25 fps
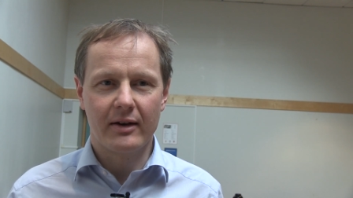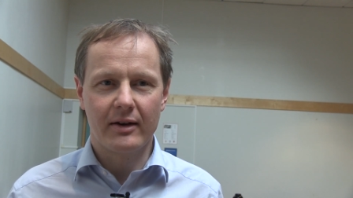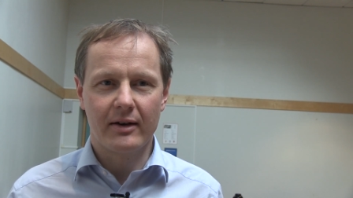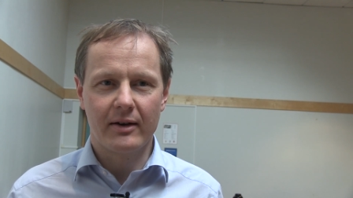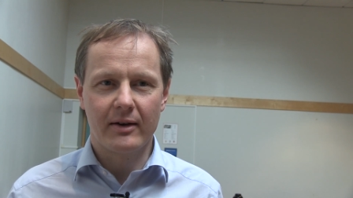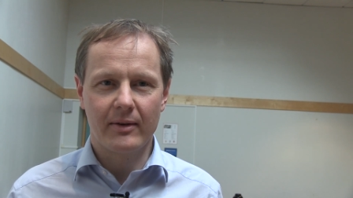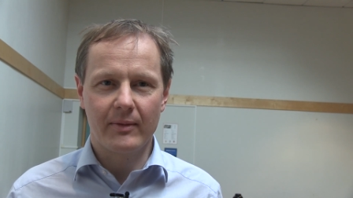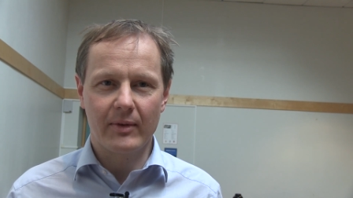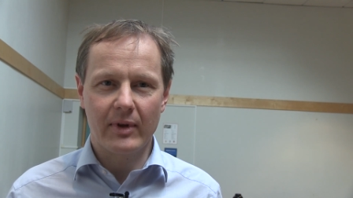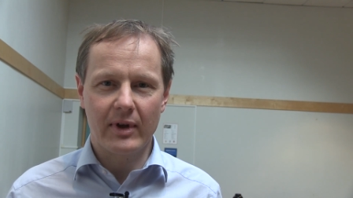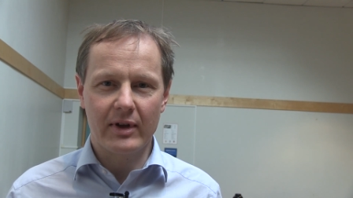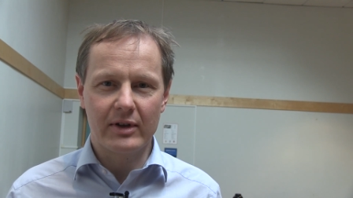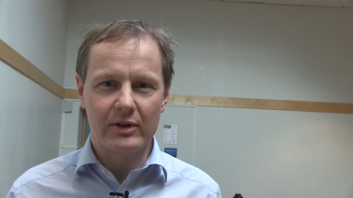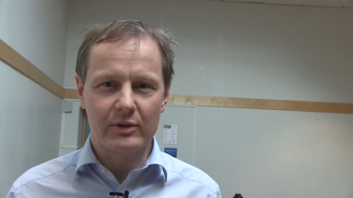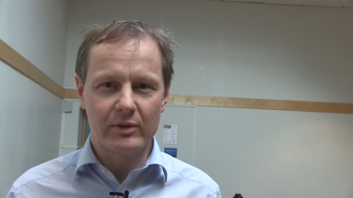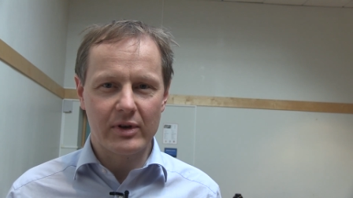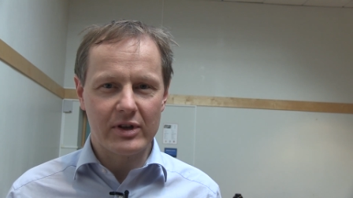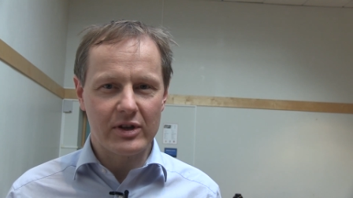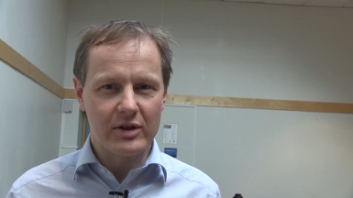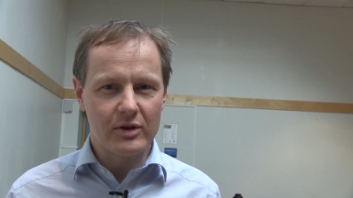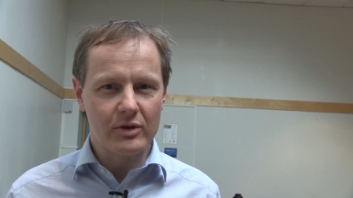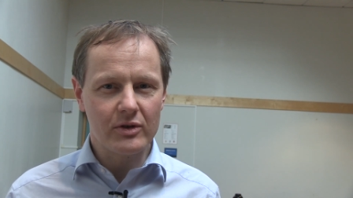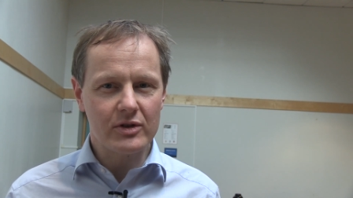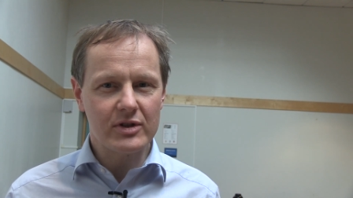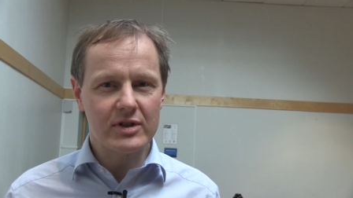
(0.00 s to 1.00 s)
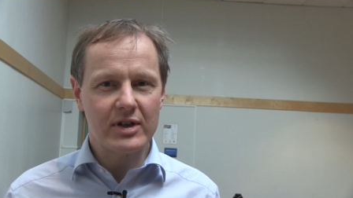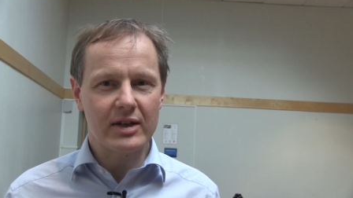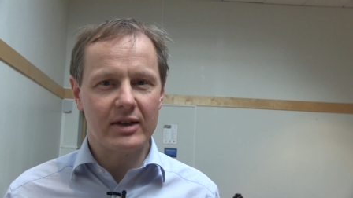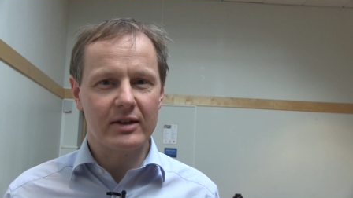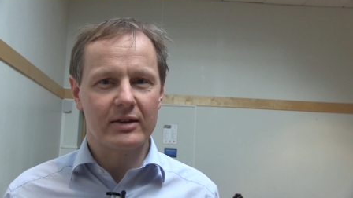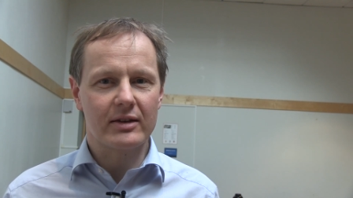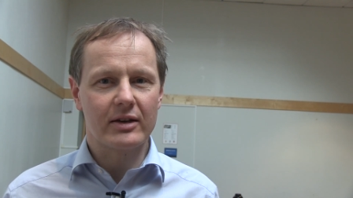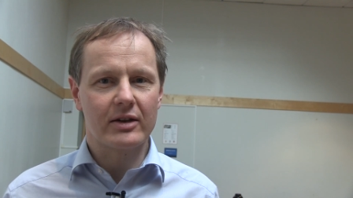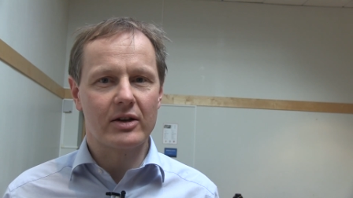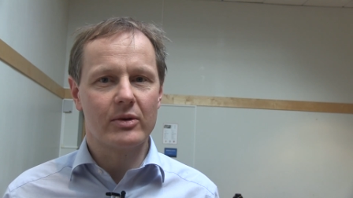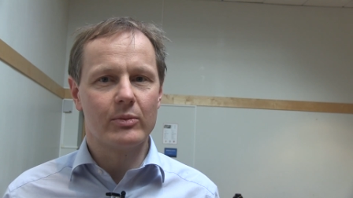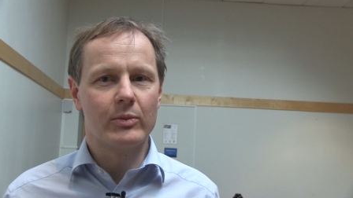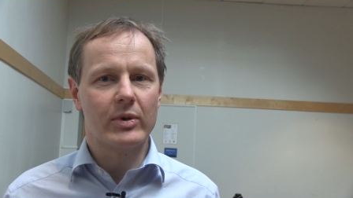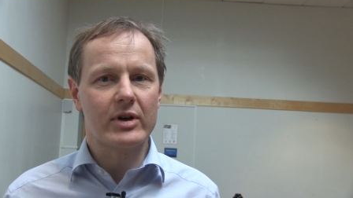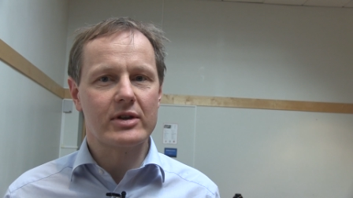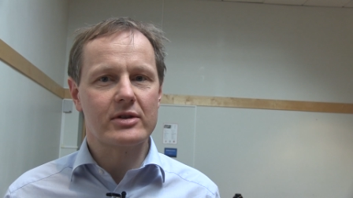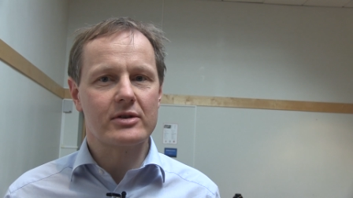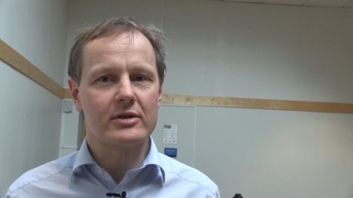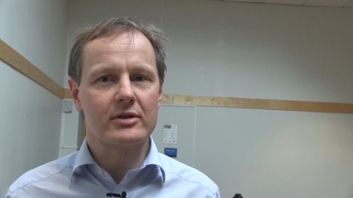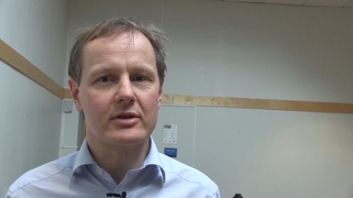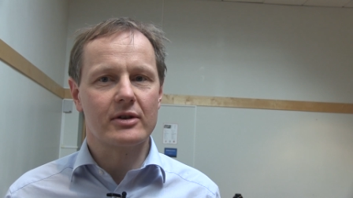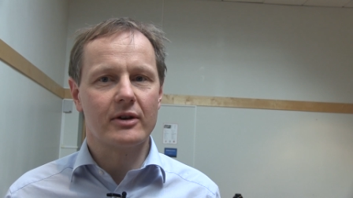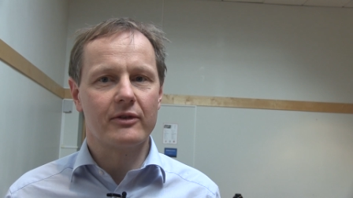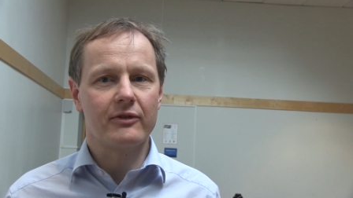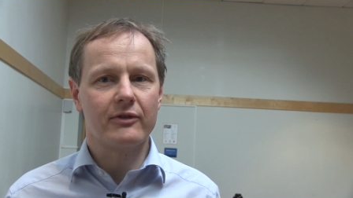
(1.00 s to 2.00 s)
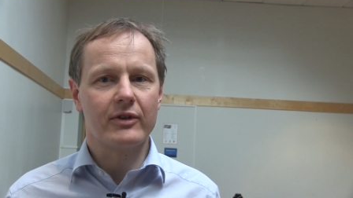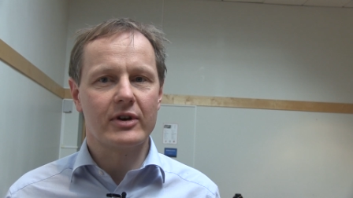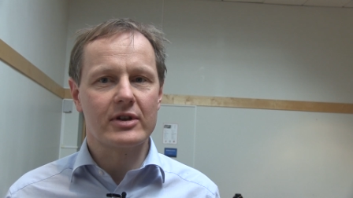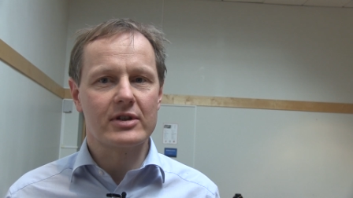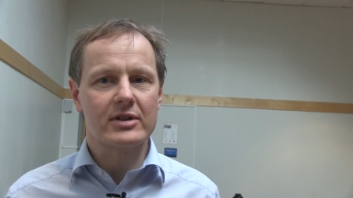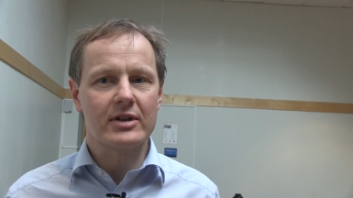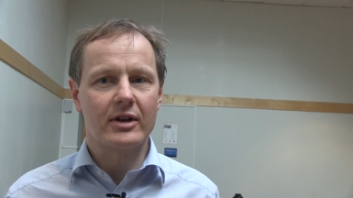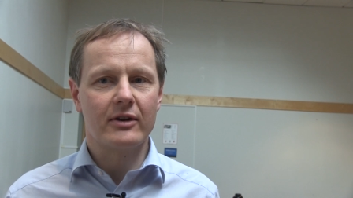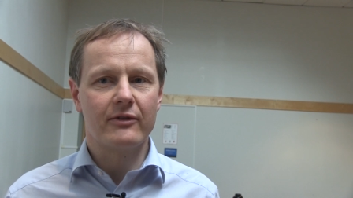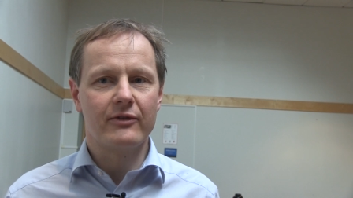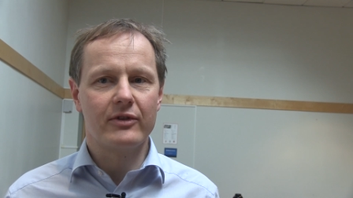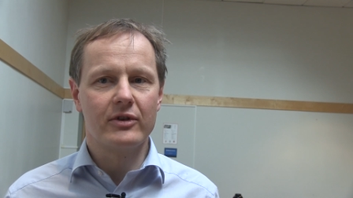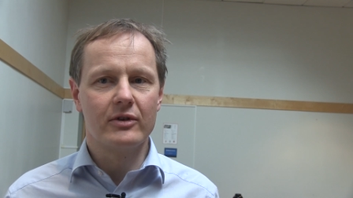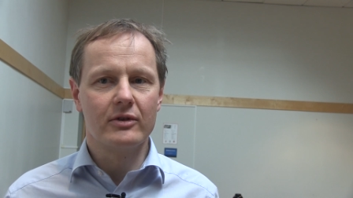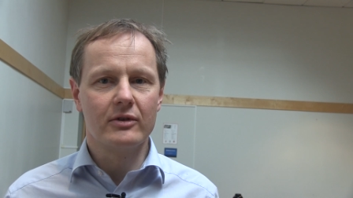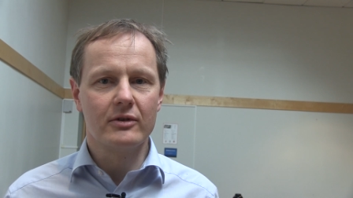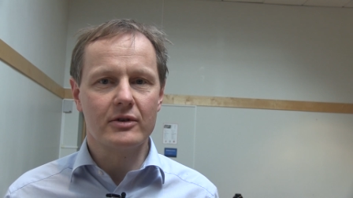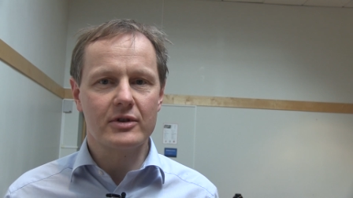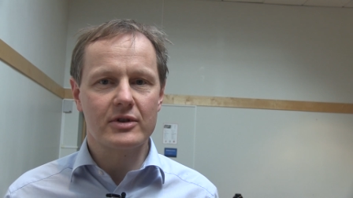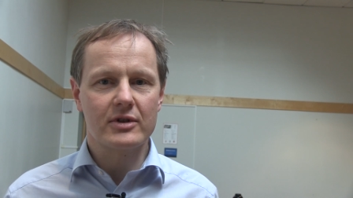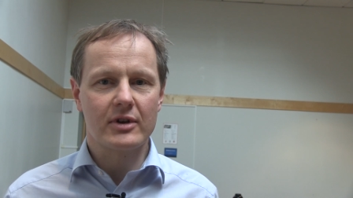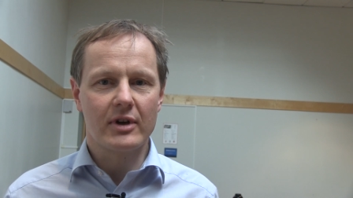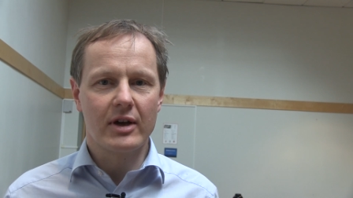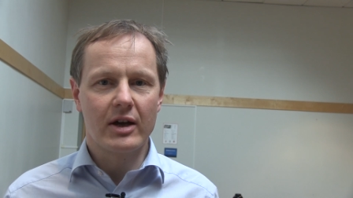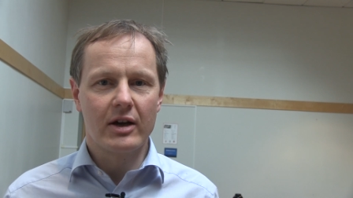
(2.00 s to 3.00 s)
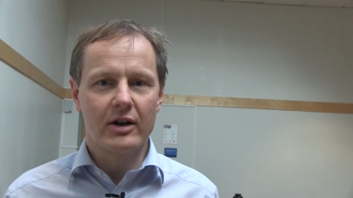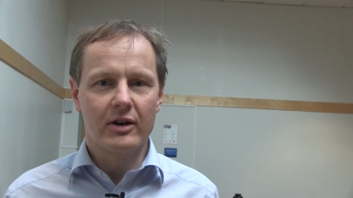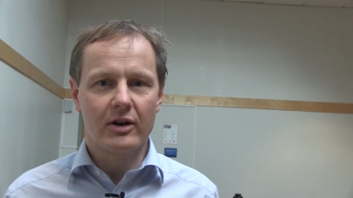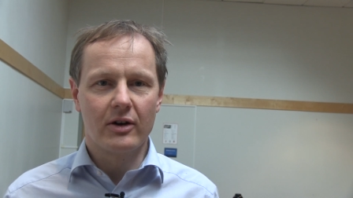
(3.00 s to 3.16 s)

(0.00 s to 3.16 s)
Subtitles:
And reducing the combustion of fossil fuels